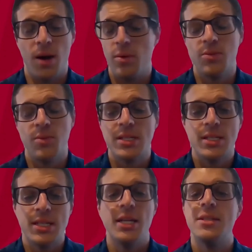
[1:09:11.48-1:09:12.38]
Western
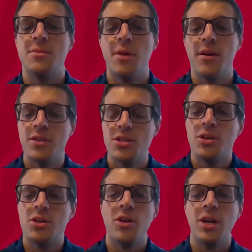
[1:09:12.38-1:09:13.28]
Sydney and did my physio
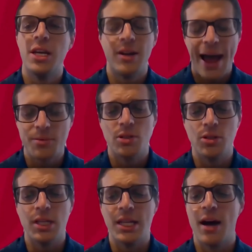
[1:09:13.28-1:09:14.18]
degree here and
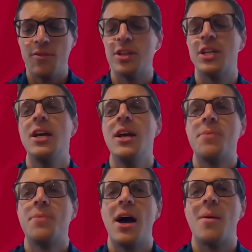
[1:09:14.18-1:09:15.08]
absolutely loved it.
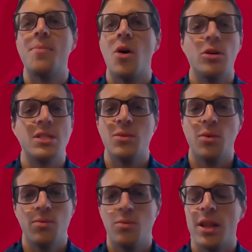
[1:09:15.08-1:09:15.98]
Honestly,
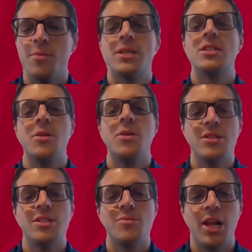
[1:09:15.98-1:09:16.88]
one of the best
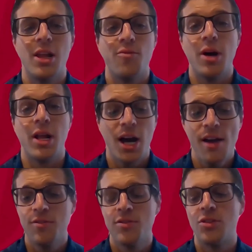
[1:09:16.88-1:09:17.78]
experiences of my
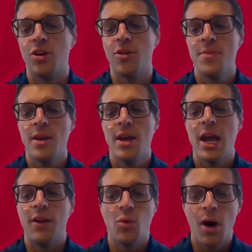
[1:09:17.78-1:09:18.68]
life. So
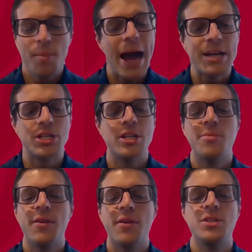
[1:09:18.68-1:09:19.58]
if you are passionate
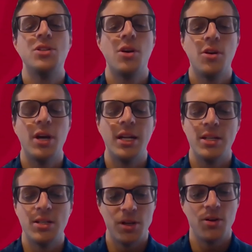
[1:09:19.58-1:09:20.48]
about physio and it
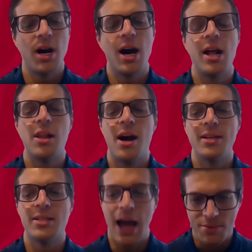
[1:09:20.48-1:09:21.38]
is where your heart
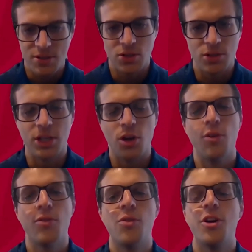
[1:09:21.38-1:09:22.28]
lies, absolutely go
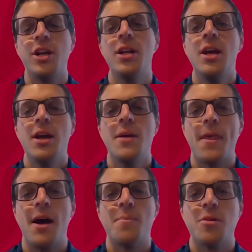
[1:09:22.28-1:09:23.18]
for it.
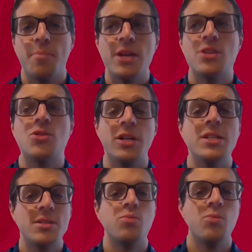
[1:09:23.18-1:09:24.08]
But make sure it
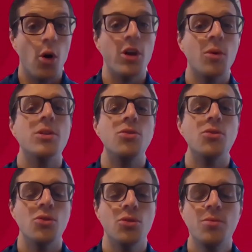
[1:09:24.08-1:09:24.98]
is what you want to
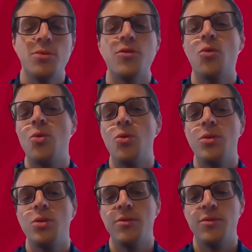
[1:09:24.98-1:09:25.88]
do
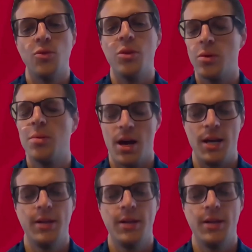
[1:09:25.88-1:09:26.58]
before you apply.